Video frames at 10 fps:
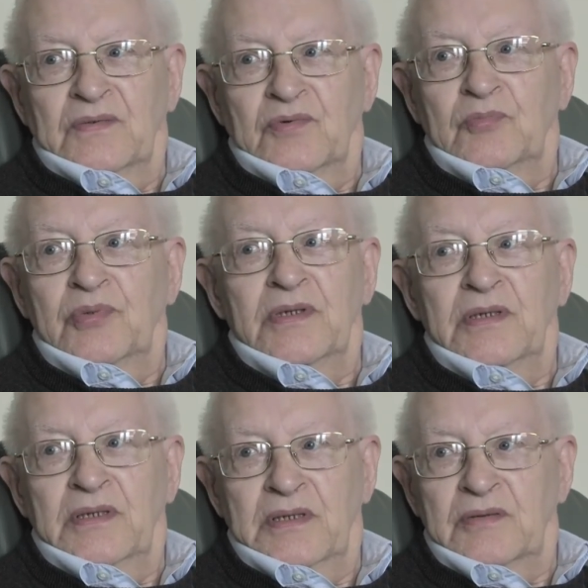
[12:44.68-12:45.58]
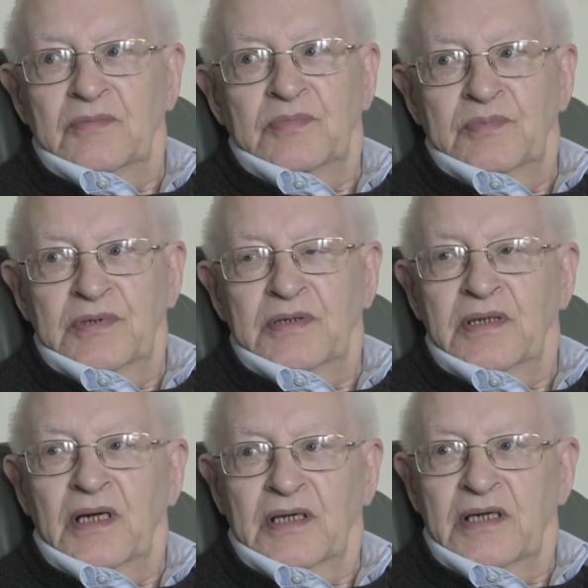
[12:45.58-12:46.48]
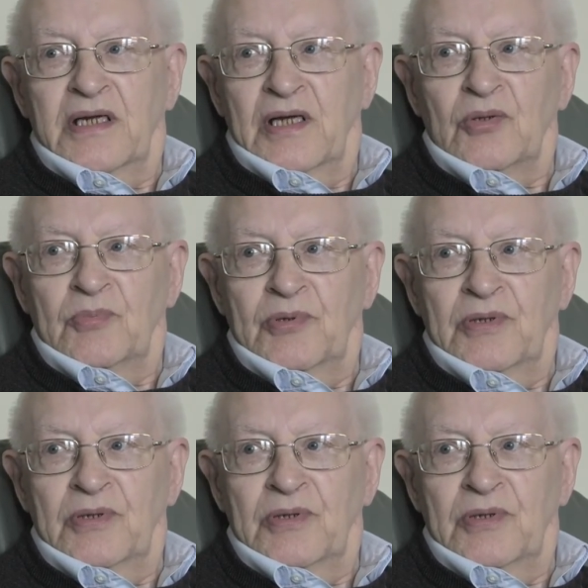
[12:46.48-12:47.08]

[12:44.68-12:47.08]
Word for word: would be, would be a great help.